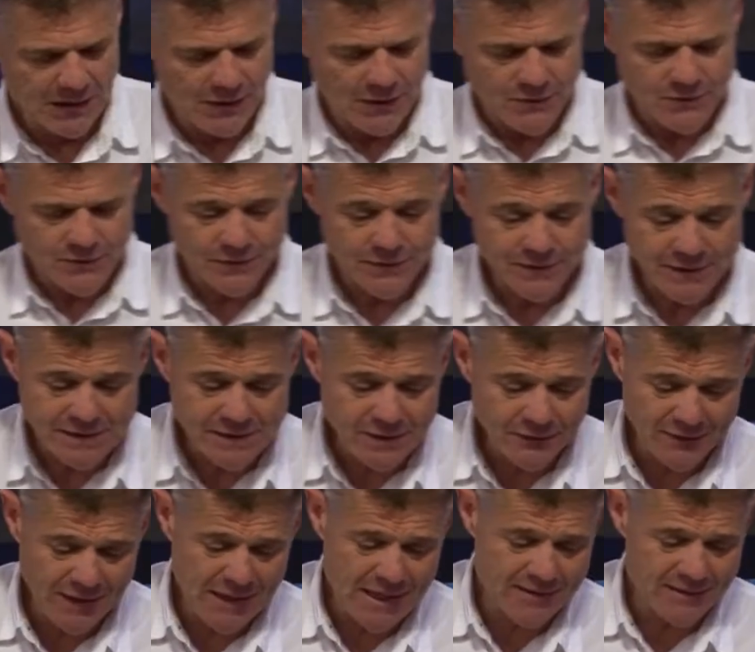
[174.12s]
So it says
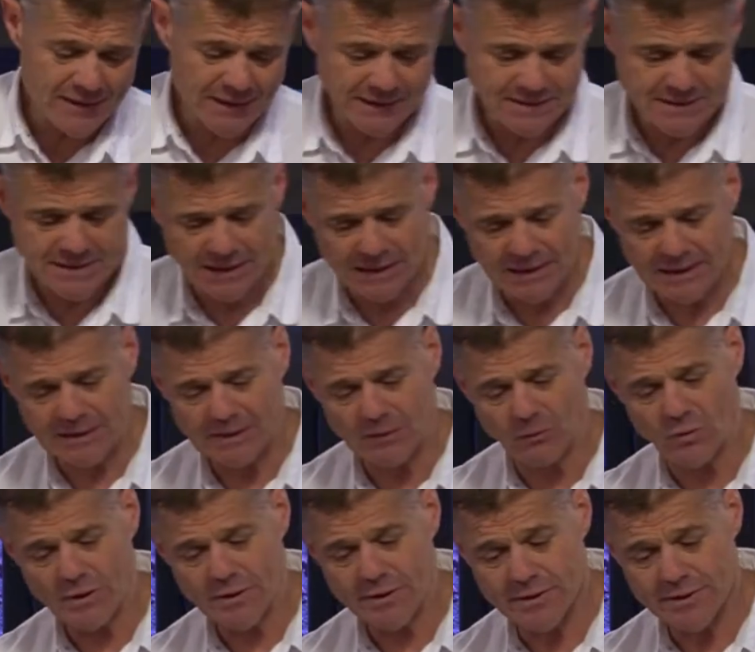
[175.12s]
over there that
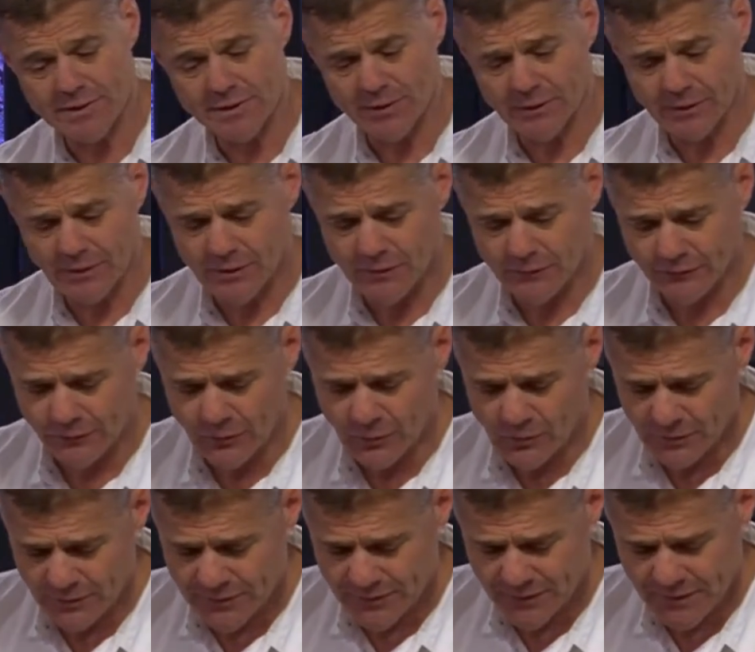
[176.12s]
1 Thessalonians
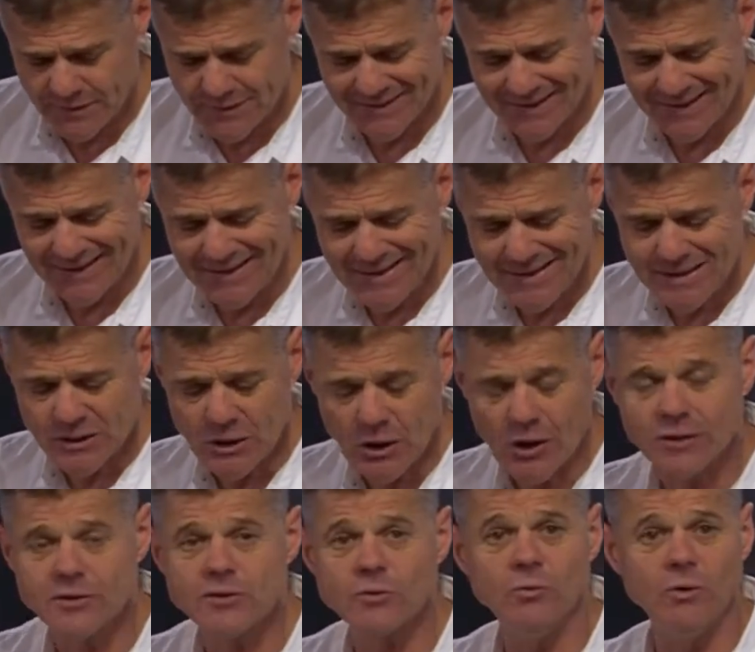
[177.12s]
4, it says, it is
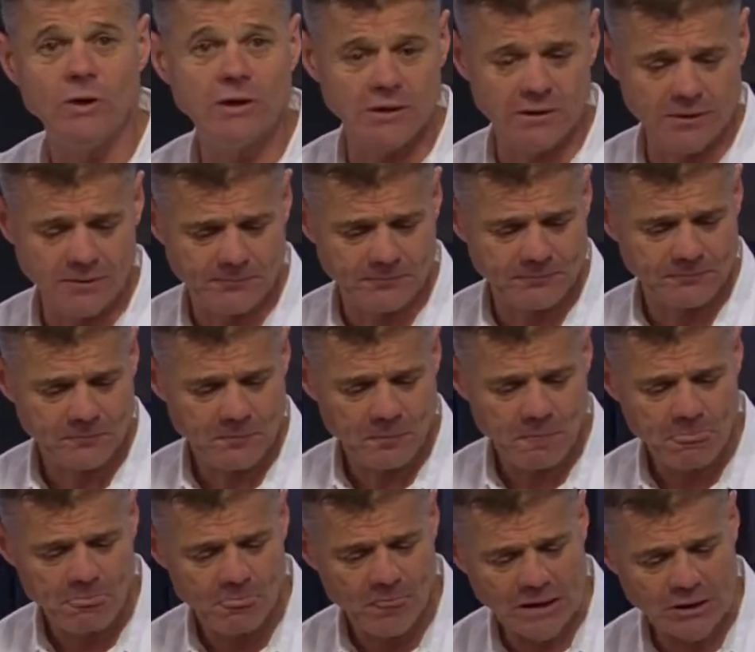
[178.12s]
God's will
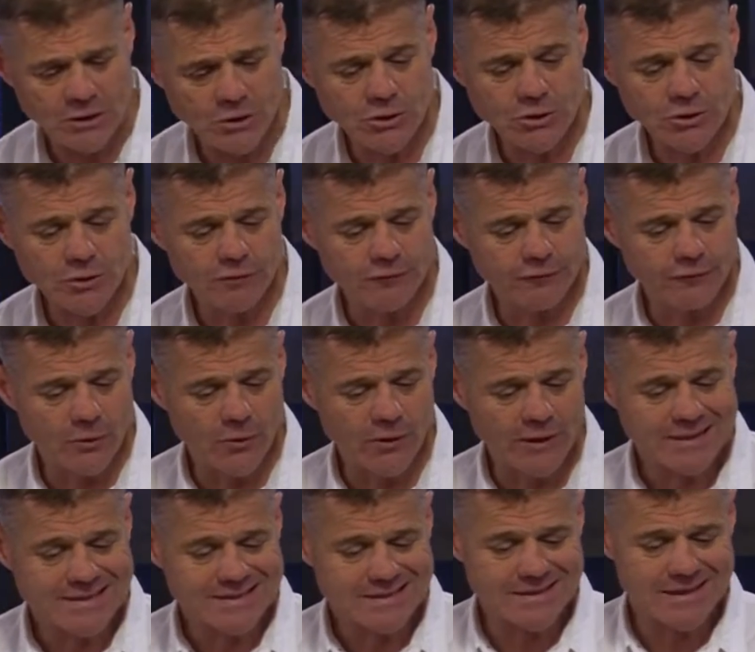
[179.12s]
that you should
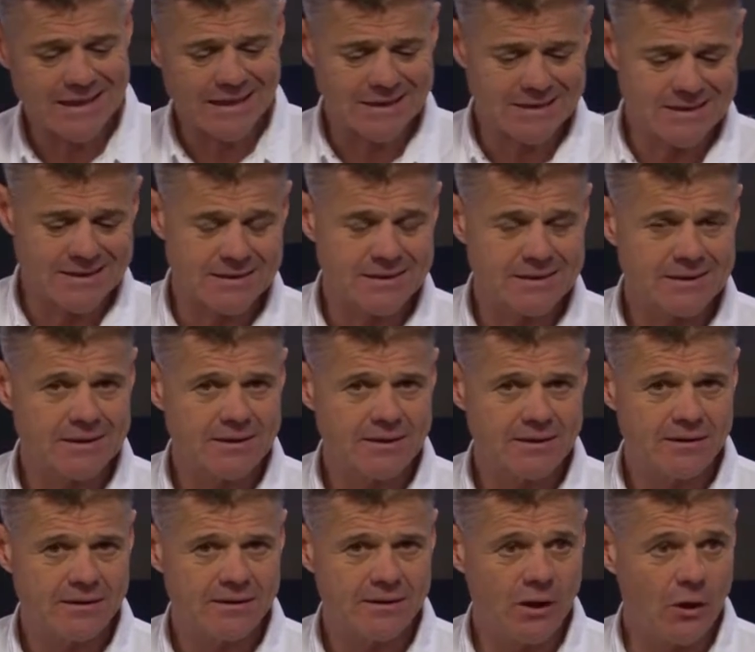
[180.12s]
avoid sex.
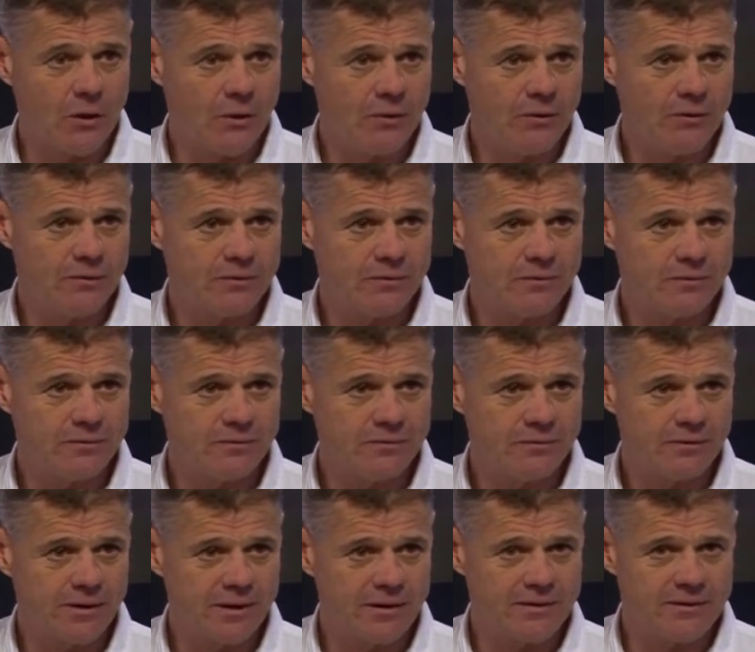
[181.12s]
No,
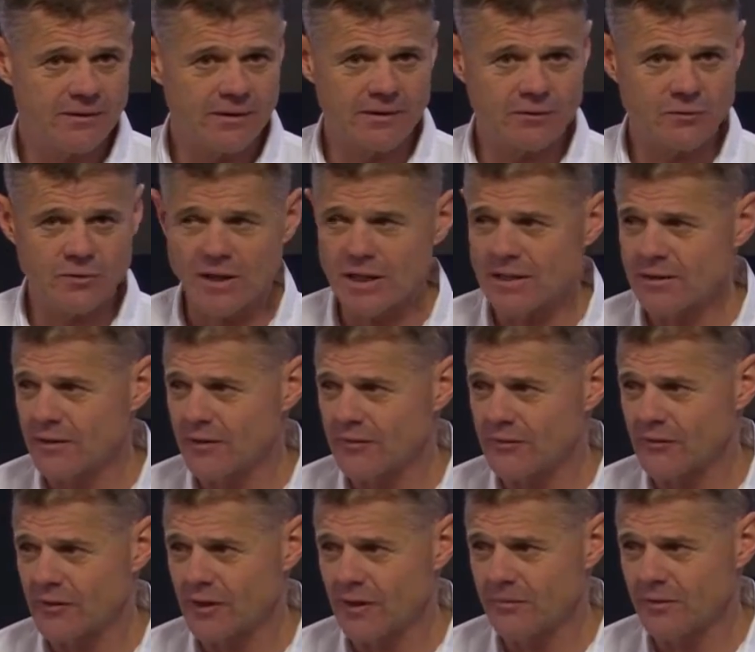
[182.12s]
we dealt with that
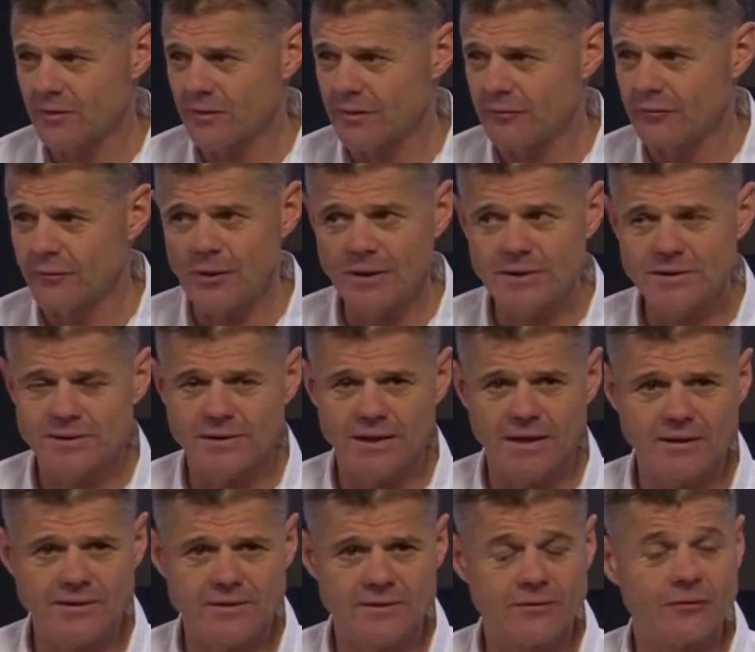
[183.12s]
last time. Not avoid
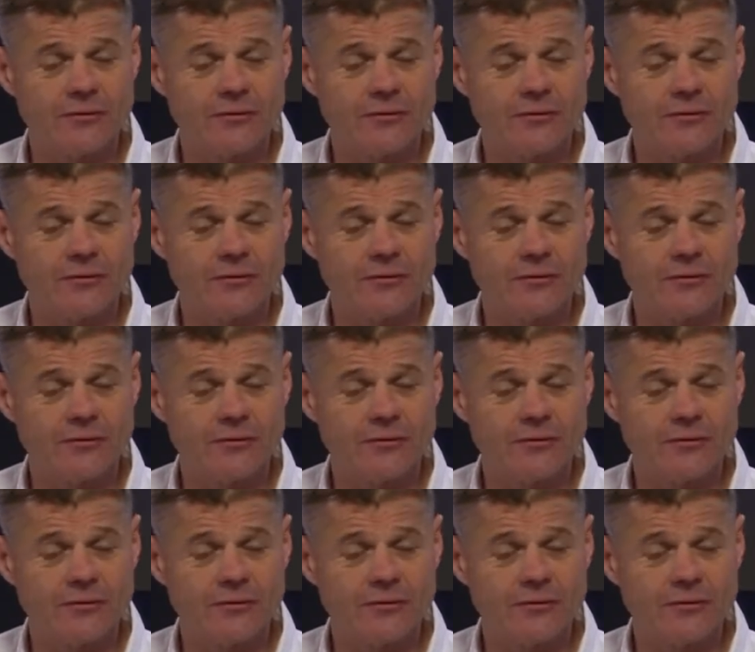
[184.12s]
sex,